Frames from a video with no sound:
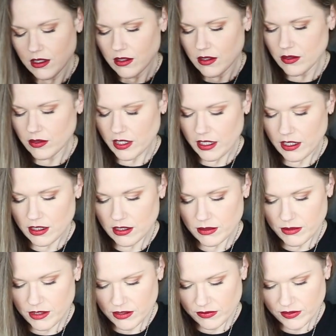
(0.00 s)
Okay. Let
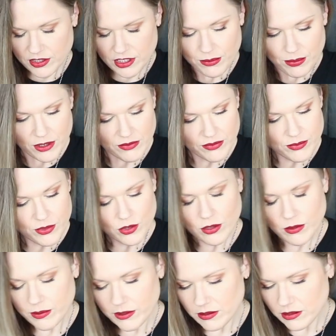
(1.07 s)
me know if you separated from
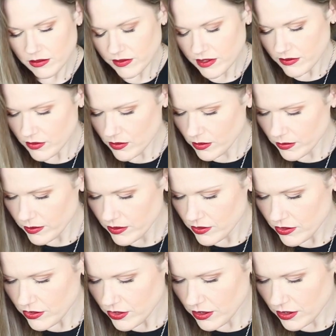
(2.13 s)
Scorpio or if you have Scorpio in
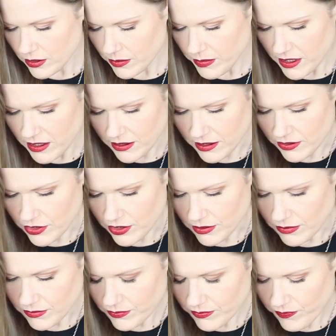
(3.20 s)
your chart. Pay
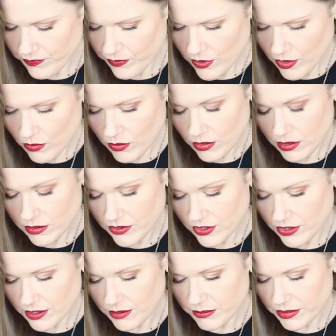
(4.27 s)
attention. Or
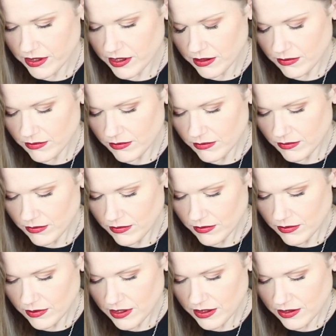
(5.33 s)
just simply,
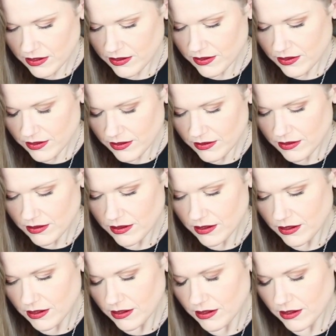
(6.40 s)
this is
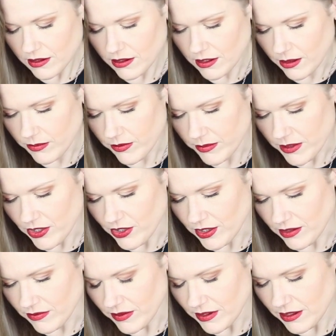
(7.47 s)

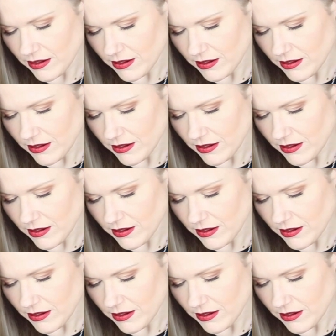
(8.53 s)
confirmation of